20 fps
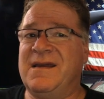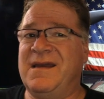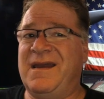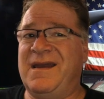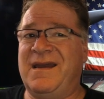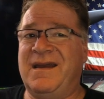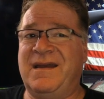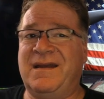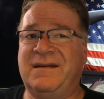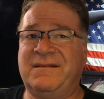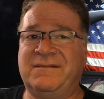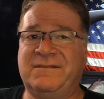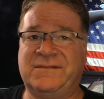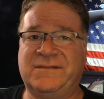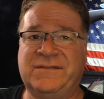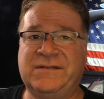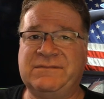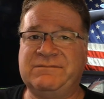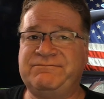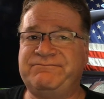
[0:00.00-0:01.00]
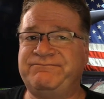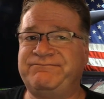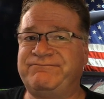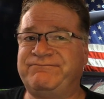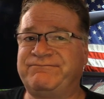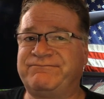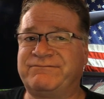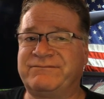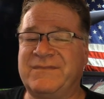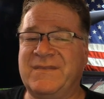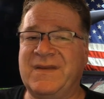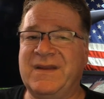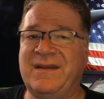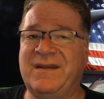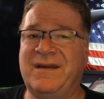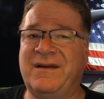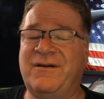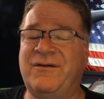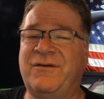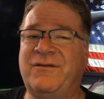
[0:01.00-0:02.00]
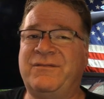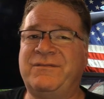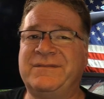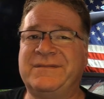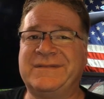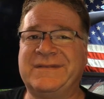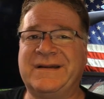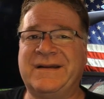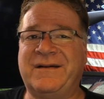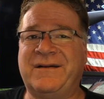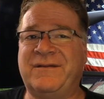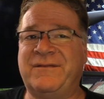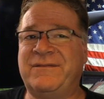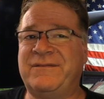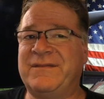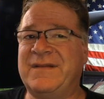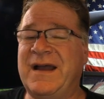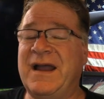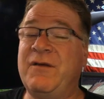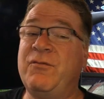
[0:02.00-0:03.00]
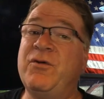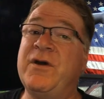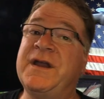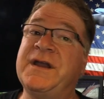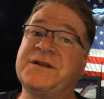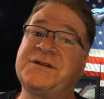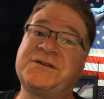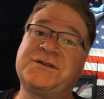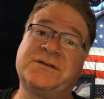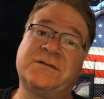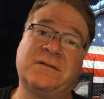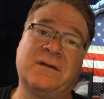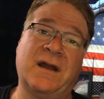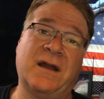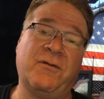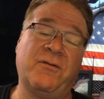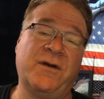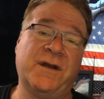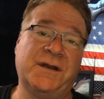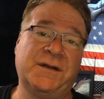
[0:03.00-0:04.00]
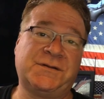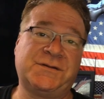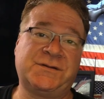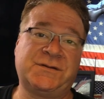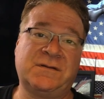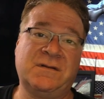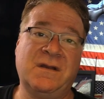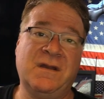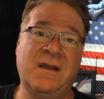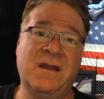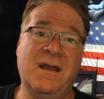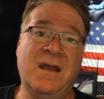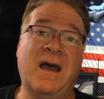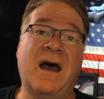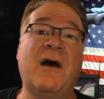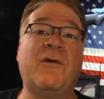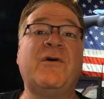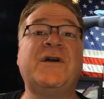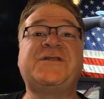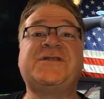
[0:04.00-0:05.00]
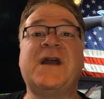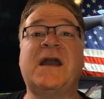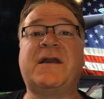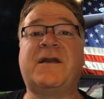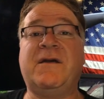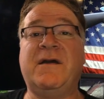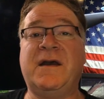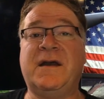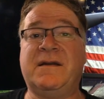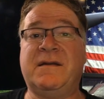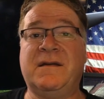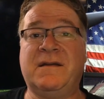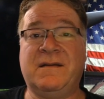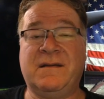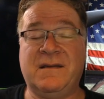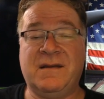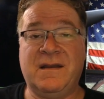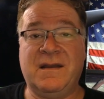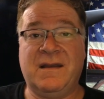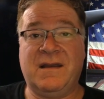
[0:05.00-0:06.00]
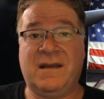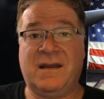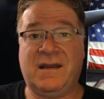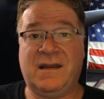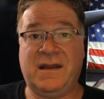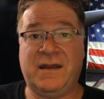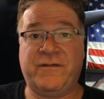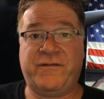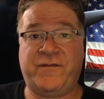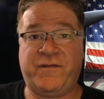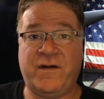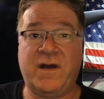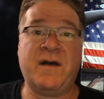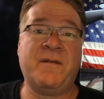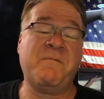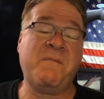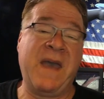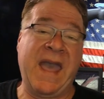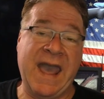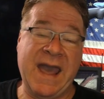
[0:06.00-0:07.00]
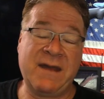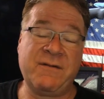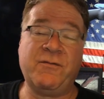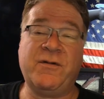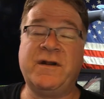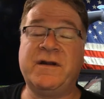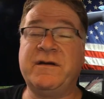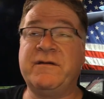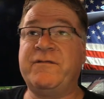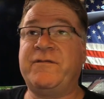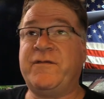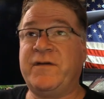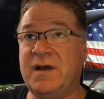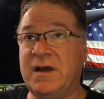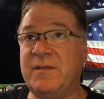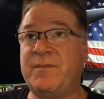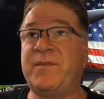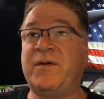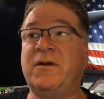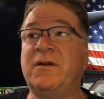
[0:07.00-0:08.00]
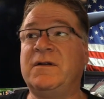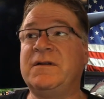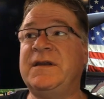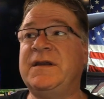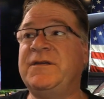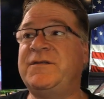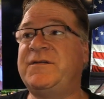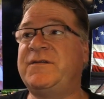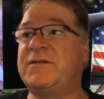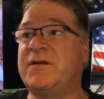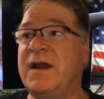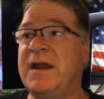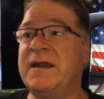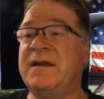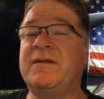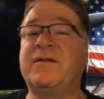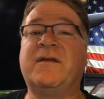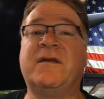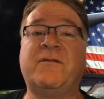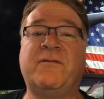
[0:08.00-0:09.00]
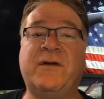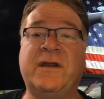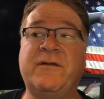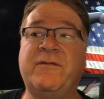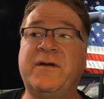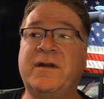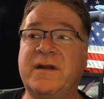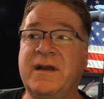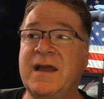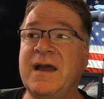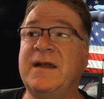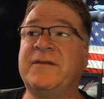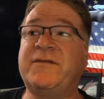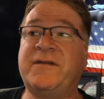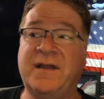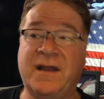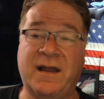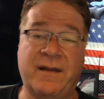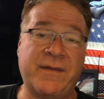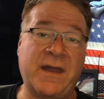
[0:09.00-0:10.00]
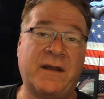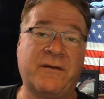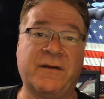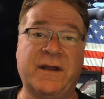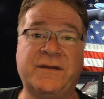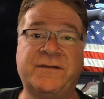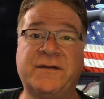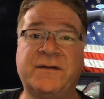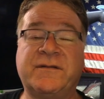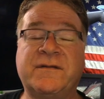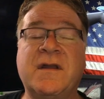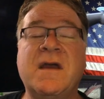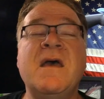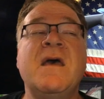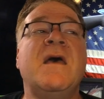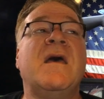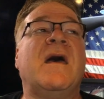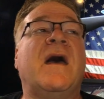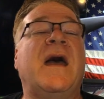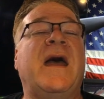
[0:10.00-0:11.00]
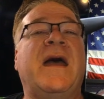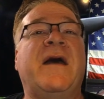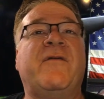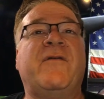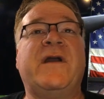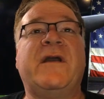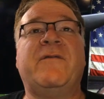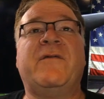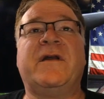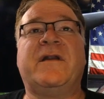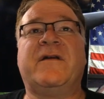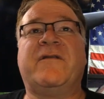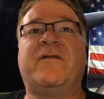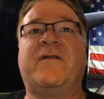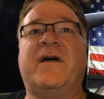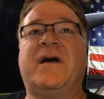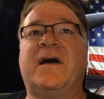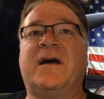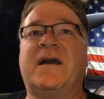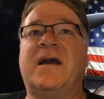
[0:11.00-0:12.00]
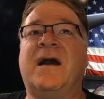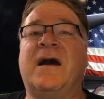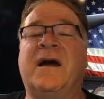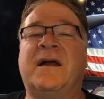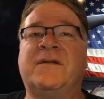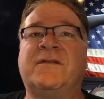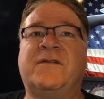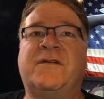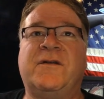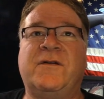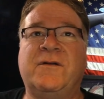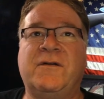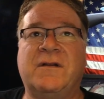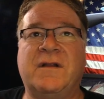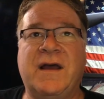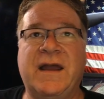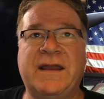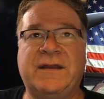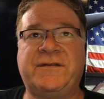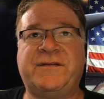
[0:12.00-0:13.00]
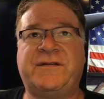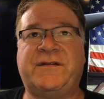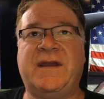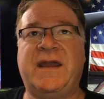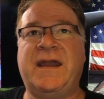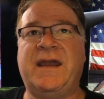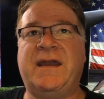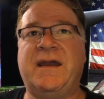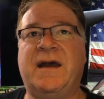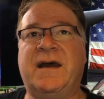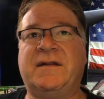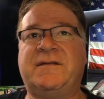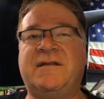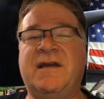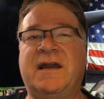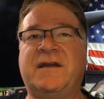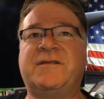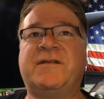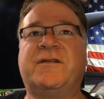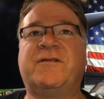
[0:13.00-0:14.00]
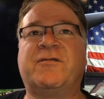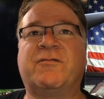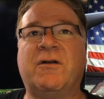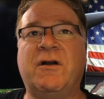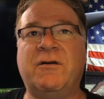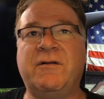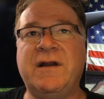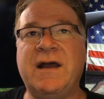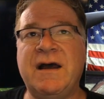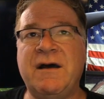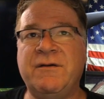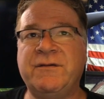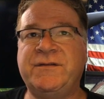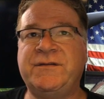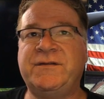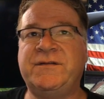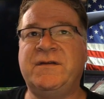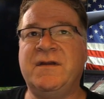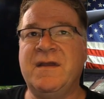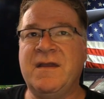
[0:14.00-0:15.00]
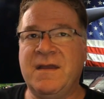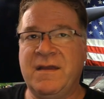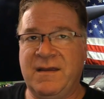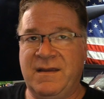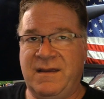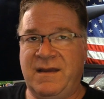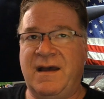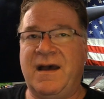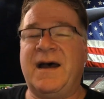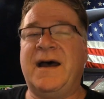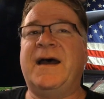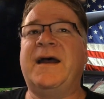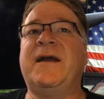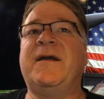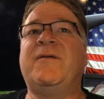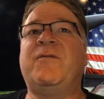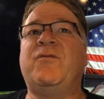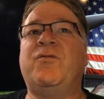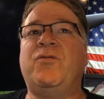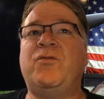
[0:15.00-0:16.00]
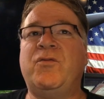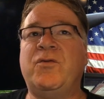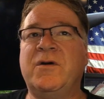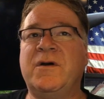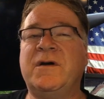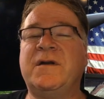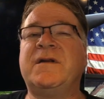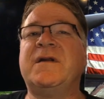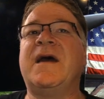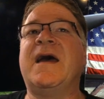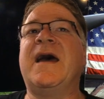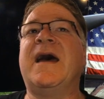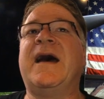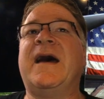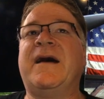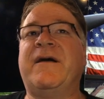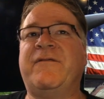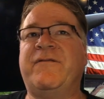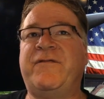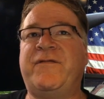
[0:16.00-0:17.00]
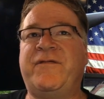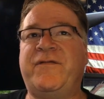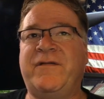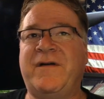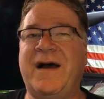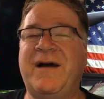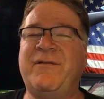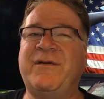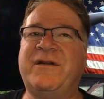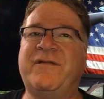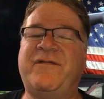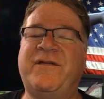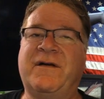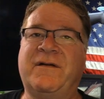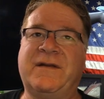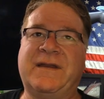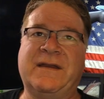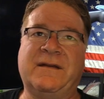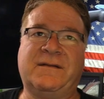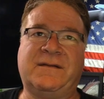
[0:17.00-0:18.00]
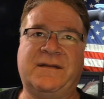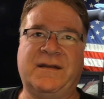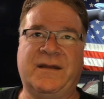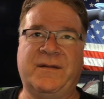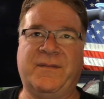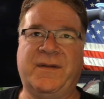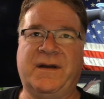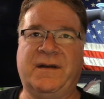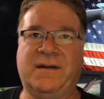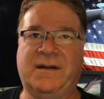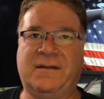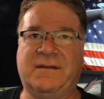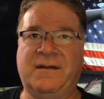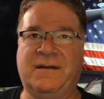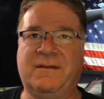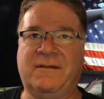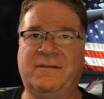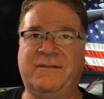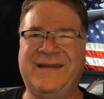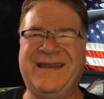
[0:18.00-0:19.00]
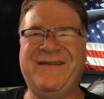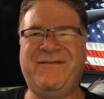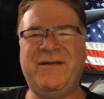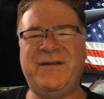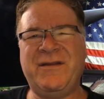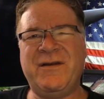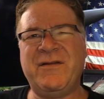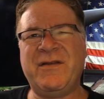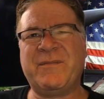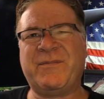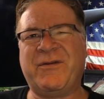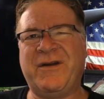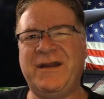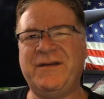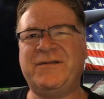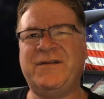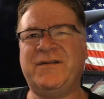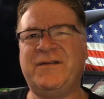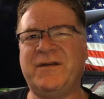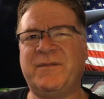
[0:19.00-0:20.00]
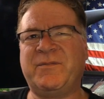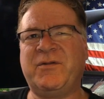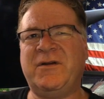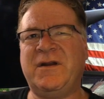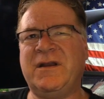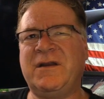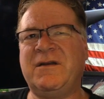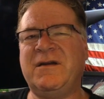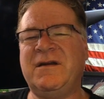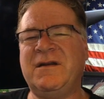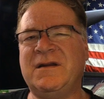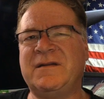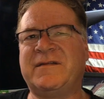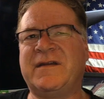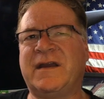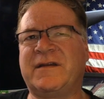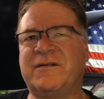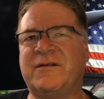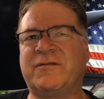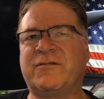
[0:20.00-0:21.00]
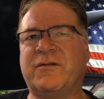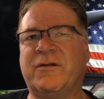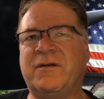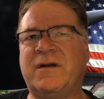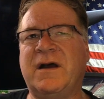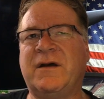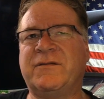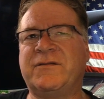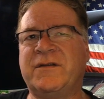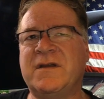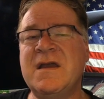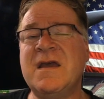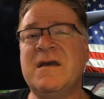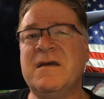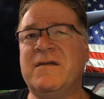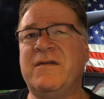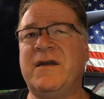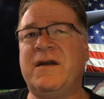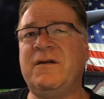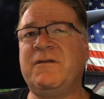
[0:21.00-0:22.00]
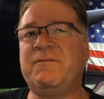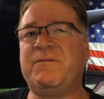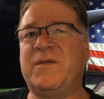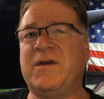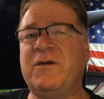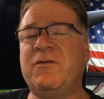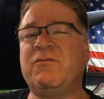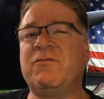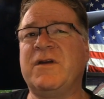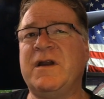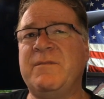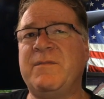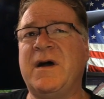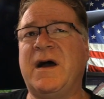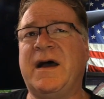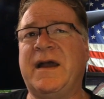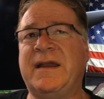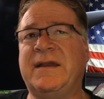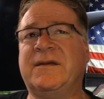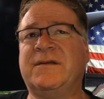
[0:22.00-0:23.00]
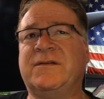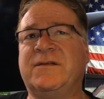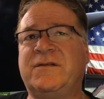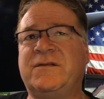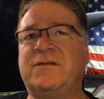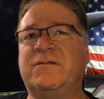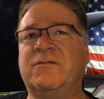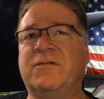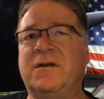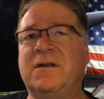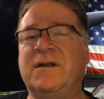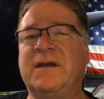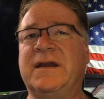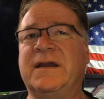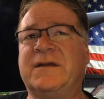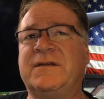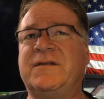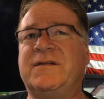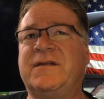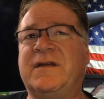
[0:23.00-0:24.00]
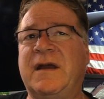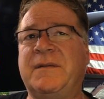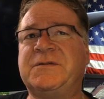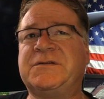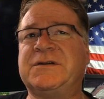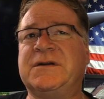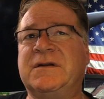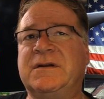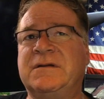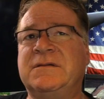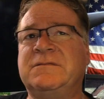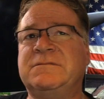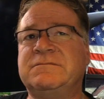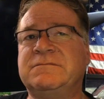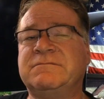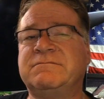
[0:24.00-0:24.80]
And no, no. I wish, I wish. I wish I could. If uh, Matt would have uh, pulled his strength and we would have got, see, I'm not racist, and we would have uh, gone to, like, say, uh, Texas Roadhouse, I would have, I would have felt guilty about it, though. Even though the prices are pretty good at Texas Roadhouse, their their ribeye is really exceptional.